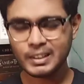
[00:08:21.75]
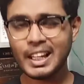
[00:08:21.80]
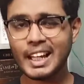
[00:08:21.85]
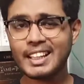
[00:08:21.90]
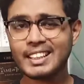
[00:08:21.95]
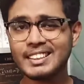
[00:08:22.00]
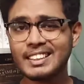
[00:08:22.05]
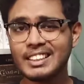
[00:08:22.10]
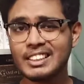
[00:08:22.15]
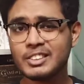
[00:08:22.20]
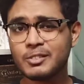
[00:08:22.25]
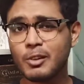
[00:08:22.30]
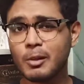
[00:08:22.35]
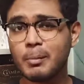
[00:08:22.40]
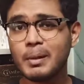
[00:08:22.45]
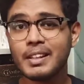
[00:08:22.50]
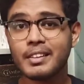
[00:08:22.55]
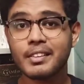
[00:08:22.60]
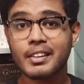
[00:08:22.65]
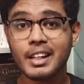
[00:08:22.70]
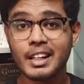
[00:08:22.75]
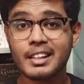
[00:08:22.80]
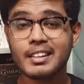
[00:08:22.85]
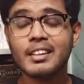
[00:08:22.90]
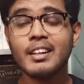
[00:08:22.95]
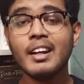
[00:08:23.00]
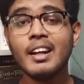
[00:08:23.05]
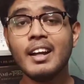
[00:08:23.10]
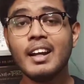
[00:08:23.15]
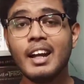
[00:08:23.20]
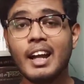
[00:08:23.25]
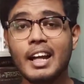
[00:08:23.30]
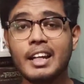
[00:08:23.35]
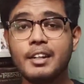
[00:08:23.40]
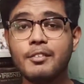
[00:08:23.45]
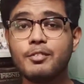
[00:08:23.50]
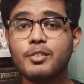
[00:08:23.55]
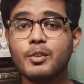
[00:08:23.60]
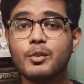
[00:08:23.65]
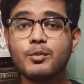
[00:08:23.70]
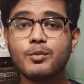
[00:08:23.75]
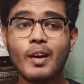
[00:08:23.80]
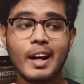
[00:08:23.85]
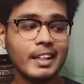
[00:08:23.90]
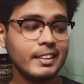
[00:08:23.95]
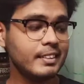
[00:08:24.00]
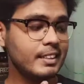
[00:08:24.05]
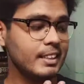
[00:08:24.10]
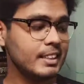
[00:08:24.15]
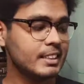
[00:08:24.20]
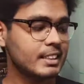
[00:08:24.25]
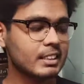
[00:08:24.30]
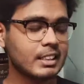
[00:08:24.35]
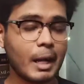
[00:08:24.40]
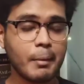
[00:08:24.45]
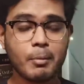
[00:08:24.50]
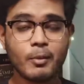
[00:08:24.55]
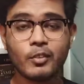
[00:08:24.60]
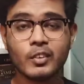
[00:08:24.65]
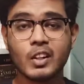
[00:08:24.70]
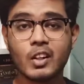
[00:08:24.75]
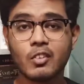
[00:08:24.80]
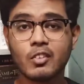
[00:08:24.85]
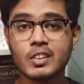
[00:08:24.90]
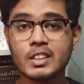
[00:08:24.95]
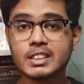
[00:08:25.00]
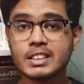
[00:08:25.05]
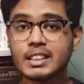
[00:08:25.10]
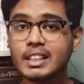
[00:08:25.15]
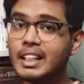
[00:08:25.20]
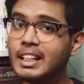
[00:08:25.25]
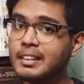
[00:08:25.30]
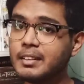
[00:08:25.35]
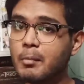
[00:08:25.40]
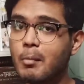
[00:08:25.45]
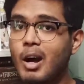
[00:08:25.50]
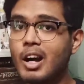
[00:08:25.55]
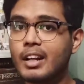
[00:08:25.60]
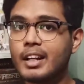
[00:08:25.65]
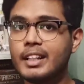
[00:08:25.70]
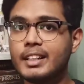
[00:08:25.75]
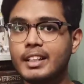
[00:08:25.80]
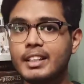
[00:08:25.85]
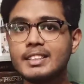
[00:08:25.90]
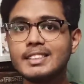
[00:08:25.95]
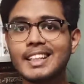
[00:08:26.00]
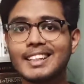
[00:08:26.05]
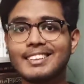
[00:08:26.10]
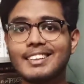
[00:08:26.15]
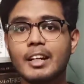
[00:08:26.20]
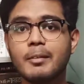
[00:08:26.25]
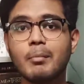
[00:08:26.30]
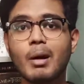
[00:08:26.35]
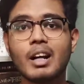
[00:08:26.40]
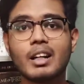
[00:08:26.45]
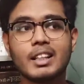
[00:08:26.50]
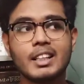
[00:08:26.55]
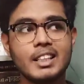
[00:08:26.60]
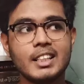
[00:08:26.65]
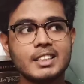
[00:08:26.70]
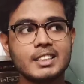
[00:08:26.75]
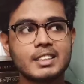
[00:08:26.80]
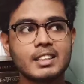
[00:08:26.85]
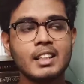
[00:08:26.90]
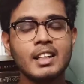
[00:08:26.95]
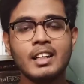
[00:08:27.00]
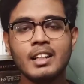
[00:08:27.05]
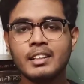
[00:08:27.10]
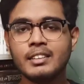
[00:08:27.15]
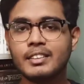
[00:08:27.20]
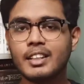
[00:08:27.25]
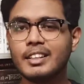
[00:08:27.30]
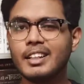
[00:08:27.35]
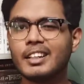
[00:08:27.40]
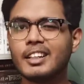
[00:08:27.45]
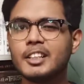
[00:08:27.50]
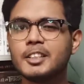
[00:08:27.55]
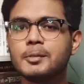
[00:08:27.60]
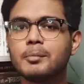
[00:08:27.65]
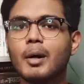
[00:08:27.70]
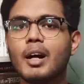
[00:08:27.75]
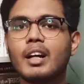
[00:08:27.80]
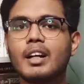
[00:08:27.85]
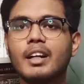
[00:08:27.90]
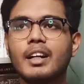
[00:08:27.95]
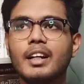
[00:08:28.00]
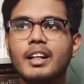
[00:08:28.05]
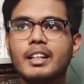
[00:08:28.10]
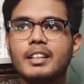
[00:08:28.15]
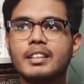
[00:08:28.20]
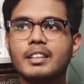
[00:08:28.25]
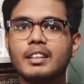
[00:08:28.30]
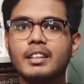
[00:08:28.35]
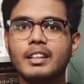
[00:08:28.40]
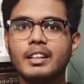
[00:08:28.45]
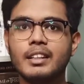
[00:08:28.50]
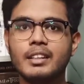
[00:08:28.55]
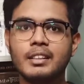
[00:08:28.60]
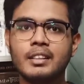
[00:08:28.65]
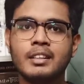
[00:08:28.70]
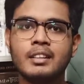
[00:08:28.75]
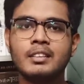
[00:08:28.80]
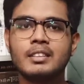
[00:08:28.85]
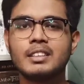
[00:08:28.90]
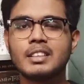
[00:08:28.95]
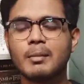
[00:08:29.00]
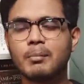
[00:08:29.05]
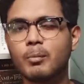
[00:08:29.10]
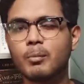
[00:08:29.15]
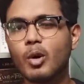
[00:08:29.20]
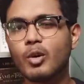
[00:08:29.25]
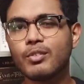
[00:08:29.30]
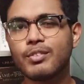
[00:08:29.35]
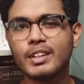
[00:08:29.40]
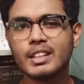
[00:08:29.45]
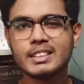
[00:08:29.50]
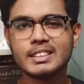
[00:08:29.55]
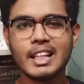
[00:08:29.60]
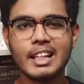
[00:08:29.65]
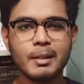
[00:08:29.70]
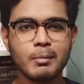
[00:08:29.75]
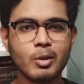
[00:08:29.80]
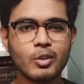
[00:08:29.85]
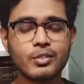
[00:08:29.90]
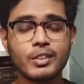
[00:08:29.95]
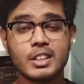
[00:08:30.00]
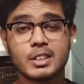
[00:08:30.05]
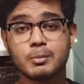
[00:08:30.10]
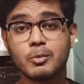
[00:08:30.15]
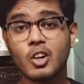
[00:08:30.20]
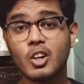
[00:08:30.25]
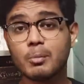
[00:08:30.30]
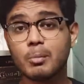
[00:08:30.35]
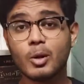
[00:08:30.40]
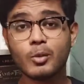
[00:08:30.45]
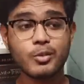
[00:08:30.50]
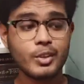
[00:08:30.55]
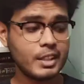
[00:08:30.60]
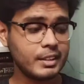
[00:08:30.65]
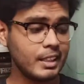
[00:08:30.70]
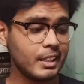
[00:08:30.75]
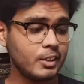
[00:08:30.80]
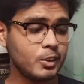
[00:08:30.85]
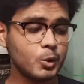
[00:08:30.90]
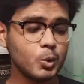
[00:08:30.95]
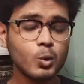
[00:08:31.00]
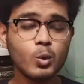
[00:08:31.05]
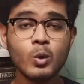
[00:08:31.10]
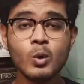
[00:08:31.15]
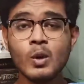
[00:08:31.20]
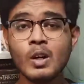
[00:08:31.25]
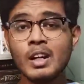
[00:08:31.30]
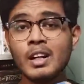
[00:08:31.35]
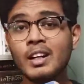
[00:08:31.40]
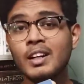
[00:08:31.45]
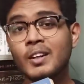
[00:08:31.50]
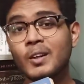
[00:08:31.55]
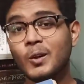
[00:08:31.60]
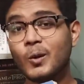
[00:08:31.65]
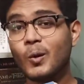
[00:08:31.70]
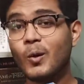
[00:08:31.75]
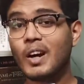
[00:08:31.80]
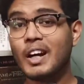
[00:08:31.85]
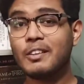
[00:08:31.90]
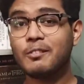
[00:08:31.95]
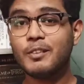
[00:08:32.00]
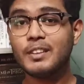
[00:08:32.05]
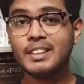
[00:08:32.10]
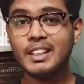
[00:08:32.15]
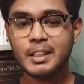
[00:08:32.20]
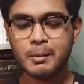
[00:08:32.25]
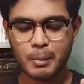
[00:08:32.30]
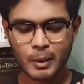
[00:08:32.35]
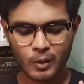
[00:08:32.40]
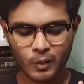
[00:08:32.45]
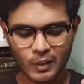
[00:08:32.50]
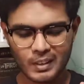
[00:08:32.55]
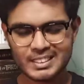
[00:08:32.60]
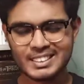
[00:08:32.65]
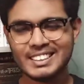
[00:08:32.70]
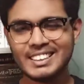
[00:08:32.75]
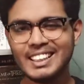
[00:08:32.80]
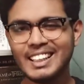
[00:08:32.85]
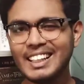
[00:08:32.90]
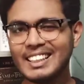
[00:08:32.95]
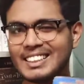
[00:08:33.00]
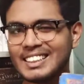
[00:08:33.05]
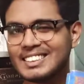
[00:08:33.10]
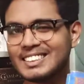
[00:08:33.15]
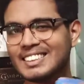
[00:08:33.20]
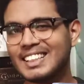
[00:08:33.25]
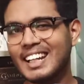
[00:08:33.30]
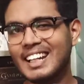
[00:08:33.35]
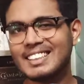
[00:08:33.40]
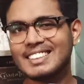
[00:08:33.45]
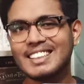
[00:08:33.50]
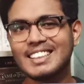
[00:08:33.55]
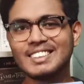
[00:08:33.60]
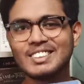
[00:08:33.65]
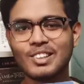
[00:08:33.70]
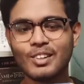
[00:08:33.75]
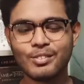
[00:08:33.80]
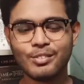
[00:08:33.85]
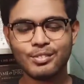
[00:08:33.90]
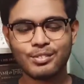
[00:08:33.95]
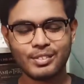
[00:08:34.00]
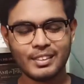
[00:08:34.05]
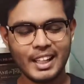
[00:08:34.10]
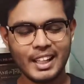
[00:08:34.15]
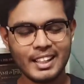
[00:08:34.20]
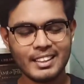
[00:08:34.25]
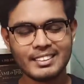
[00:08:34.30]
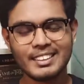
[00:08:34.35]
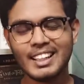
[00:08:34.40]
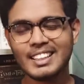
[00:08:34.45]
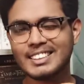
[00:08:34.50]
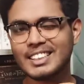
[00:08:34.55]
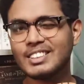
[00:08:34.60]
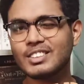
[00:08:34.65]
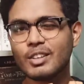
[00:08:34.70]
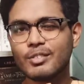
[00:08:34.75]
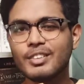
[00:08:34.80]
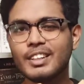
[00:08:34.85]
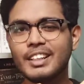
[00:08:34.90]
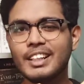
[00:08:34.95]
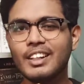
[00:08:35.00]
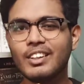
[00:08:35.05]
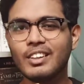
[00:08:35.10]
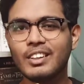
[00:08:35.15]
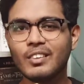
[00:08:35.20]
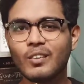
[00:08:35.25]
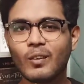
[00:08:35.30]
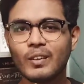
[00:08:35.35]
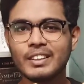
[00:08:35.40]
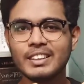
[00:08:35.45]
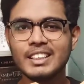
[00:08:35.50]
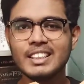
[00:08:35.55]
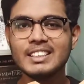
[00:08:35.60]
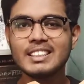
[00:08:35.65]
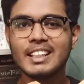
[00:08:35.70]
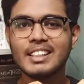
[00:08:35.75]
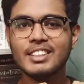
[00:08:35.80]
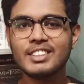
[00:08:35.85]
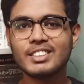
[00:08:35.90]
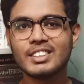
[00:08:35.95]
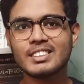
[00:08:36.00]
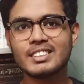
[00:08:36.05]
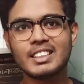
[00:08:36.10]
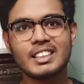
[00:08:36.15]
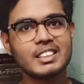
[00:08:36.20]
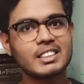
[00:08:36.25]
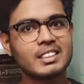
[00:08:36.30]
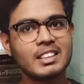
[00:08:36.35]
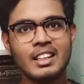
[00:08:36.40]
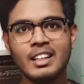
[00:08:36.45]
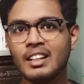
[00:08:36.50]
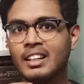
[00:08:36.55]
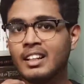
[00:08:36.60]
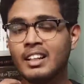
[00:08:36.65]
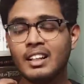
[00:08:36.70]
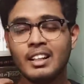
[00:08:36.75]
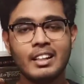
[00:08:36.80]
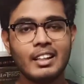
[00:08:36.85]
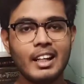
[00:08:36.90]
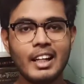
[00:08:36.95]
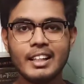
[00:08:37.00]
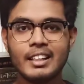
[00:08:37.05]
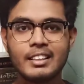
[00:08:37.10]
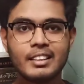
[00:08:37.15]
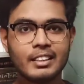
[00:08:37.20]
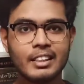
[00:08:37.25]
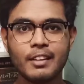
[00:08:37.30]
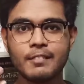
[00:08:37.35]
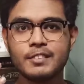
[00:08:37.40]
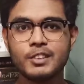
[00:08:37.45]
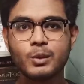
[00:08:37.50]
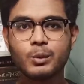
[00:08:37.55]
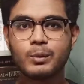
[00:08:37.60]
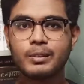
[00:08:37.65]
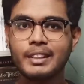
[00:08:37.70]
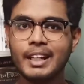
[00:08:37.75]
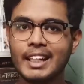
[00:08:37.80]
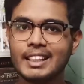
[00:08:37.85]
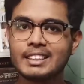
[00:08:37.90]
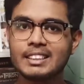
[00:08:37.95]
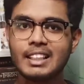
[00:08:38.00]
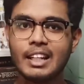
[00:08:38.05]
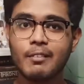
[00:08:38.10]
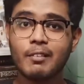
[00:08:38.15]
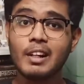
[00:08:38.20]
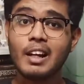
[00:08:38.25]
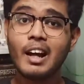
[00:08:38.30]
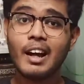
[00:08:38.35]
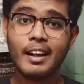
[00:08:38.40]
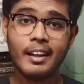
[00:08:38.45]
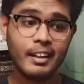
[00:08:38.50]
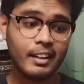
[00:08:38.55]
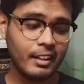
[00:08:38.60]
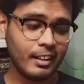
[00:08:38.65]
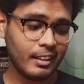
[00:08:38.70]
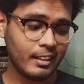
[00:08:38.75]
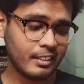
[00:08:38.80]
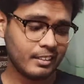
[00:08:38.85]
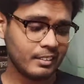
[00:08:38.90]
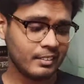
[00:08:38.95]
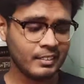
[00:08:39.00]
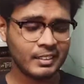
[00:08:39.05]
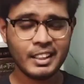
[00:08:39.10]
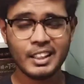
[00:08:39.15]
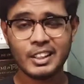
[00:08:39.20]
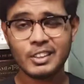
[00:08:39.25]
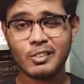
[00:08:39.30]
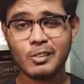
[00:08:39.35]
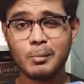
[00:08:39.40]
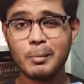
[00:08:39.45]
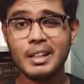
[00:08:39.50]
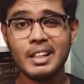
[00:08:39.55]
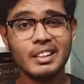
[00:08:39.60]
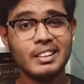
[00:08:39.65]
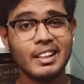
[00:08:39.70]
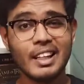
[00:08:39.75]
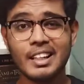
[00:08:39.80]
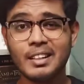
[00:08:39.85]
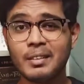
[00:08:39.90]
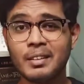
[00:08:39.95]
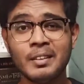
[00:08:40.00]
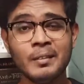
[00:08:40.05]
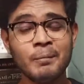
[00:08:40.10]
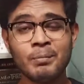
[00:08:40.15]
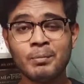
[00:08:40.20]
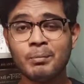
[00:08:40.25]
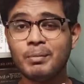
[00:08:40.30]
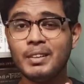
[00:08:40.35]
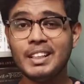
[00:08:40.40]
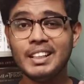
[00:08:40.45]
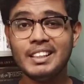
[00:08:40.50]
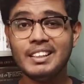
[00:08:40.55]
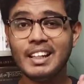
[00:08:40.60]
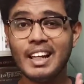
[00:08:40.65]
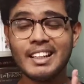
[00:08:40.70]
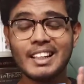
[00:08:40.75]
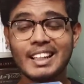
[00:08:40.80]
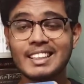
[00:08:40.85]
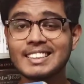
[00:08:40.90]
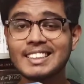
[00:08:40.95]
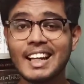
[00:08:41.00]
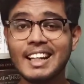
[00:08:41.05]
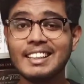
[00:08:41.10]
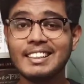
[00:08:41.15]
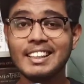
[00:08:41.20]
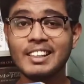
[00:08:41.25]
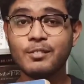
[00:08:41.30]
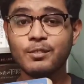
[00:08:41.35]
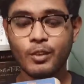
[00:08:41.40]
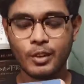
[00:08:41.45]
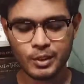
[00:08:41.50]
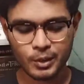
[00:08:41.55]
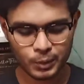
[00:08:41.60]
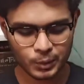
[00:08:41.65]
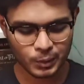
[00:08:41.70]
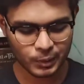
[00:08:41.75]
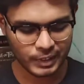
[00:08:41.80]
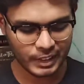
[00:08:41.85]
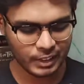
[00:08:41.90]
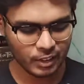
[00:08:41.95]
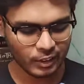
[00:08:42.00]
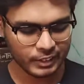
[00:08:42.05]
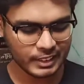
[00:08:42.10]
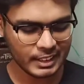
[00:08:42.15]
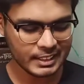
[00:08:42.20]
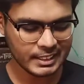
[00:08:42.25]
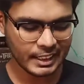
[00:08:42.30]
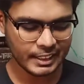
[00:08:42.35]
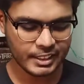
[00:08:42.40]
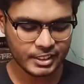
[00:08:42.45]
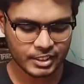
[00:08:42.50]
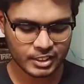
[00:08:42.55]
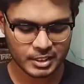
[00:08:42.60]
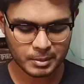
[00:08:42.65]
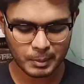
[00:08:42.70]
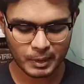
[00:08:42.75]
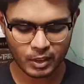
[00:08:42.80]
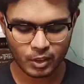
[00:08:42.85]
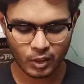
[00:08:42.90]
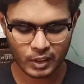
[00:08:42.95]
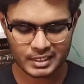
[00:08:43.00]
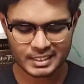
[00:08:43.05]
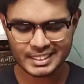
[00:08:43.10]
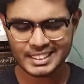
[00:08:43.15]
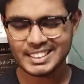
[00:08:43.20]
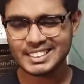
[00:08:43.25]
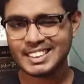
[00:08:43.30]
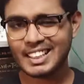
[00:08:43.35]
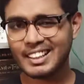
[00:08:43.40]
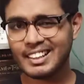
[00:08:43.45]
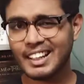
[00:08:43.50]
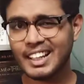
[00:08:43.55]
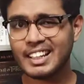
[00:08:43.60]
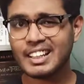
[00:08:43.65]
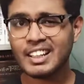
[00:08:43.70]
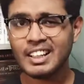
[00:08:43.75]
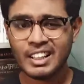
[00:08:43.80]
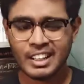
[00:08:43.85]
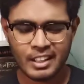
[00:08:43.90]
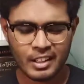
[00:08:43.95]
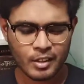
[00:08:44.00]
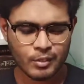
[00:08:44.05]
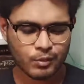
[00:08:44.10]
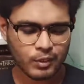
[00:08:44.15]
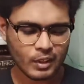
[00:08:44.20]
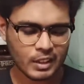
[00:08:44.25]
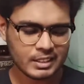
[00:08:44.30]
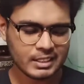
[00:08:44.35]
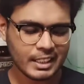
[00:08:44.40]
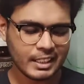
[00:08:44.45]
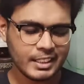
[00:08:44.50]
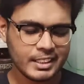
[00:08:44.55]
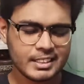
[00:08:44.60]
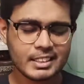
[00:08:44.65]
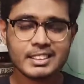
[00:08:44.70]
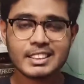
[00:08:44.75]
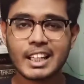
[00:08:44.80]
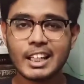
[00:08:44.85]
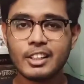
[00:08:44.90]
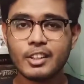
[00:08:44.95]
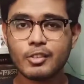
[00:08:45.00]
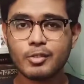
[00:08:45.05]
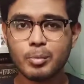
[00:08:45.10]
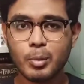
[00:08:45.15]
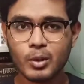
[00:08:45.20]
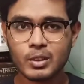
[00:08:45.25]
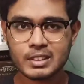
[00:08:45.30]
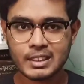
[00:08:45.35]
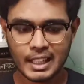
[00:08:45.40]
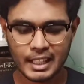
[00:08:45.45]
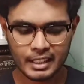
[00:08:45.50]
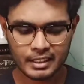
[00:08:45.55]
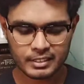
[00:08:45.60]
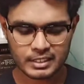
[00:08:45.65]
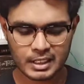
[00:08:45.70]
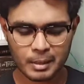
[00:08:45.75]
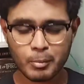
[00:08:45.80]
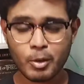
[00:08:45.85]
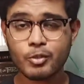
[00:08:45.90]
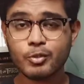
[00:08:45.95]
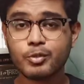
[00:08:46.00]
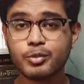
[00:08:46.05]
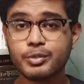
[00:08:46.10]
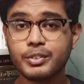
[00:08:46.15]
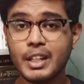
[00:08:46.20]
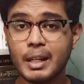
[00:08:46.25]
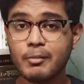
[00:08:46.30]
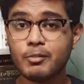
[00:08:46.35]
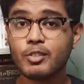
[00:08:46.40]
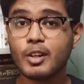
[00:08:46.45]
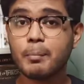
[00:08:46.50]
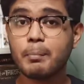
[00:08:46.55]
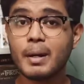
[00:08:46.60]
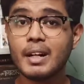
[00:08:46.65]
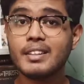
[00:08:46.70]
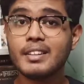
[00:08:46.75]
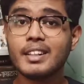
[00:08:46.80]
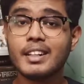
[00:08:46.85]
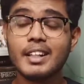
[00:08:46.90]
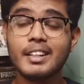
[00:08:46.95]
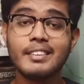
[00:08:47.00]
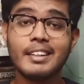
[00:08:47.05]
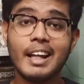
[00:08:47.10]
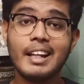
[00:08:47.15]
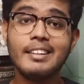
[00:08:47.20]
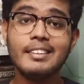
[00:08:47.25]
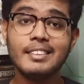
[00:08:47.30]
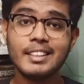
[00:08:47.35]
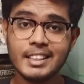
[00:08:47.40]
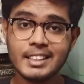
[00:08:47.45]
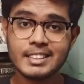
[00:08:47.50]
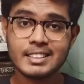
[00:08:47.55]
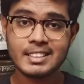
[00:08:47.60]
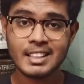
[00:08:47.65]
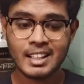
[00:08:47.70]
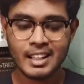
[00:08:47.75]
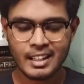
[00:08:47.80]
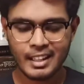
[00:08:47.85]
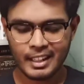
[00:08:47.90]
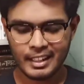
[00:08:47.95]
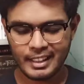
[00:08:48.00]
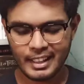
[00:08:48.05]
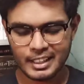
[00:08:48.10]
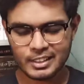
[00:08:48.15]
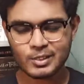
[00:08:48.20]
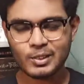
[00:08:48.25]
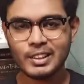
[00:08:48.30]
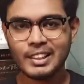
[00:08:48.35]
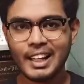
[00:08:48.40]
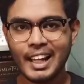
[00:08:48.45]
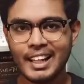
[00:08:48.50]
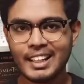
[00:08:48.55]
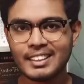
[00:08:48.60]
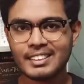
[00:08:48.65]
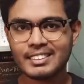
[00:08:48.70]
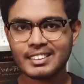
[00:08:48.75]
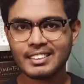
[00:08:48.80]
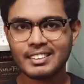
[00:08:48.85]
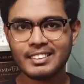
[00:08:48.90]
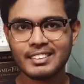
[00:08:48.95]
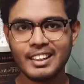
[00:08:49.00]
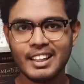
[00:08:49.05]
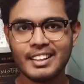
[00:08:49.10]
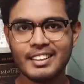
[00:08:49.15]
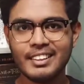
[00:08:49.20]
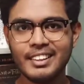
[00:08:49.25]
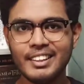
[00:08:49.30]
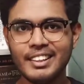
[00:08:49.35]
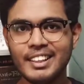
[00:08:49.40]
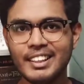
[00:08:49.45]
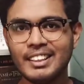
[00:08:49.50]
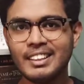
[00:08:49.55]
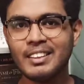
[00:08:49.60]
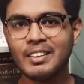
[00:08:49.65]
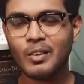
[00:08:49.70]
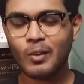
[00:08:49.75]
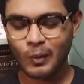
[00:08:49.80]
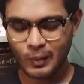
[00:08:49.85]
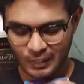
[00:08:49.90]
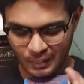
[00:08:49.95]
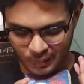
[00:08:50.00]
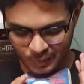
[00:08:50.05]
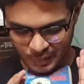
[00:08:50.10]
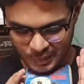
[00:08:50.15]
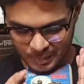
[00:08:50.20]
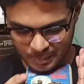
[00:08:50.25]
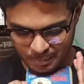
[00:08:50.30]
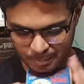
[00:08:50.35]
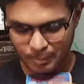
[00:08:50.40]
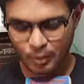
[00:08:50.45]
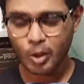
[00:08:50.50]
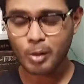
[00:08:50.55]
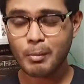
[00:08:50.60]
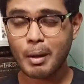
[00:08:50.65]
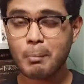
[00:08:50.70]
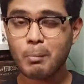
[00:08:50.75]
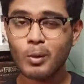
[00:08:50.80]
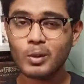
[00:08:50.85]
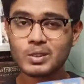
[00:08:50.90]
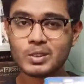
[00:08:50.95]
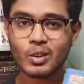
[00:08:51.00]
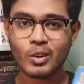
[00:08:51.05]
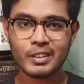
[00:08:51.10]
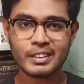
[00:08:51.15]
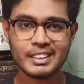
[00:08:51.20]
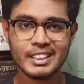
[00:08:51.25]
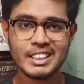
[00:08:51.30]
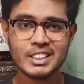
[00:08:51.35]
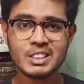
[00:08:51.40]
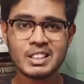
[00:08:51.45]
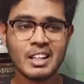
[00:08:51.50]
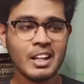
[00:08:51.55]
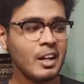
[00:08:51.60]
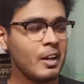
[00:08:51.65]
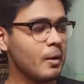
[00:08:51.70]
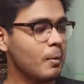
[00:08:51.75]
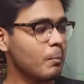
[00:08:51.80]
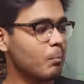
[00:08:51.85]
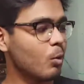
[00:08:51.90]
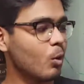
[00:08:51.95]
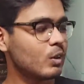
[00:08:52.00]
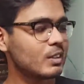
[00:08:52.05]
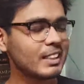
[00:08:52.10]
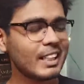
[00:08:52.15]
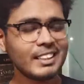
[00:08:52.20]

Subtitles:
Like these will be rare, and if you find these type of covers in the market, in second-hand markets, Daryaganj market, in some book fairs, Delhi book fairs, World book fair, then do go ahead with it, because it is the essence of reading on these editions is like gives you next level high, and it will be like pretty like exciting for you to read on these editions, because these are like first editions kind of books. Like some of them were printed in 90s, and I actually liked like reading all my books on these books.